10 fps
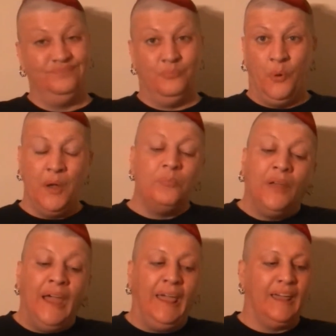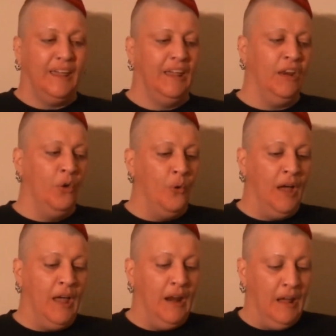point blank, you know
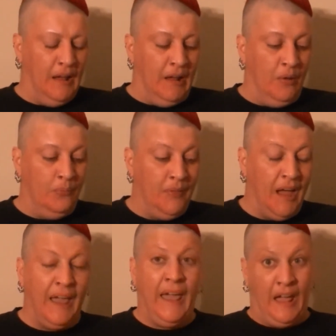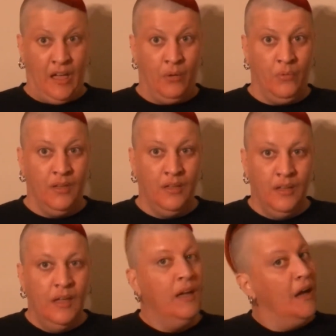what? I am
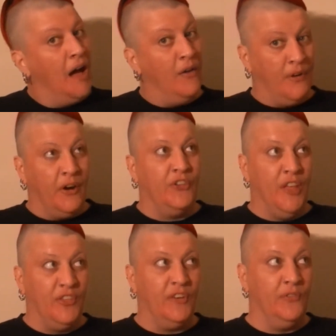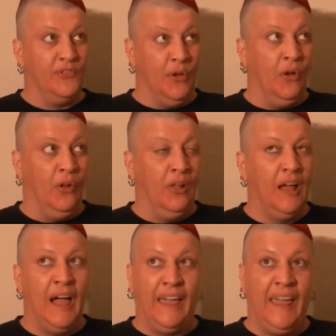a very sensitive soul.
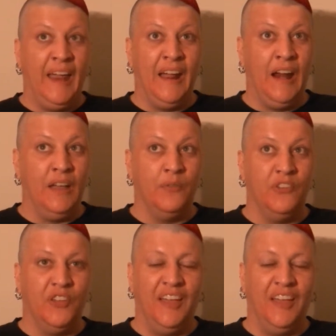I cannot even